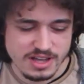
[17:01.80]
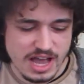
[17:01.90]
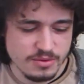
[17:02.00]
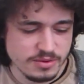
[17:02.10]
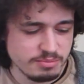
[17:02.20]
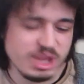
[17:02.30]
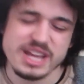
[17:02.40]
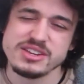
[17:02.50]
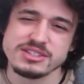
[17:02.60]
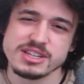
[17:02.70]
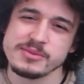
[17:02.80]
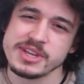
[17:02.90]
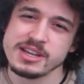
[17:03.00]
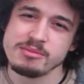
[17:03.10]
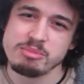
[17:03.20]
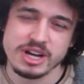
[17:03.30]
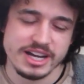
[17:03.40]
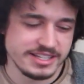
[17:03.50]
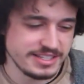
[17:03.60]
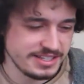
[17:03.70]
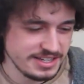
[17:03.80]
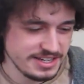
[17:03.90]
I would play you something, but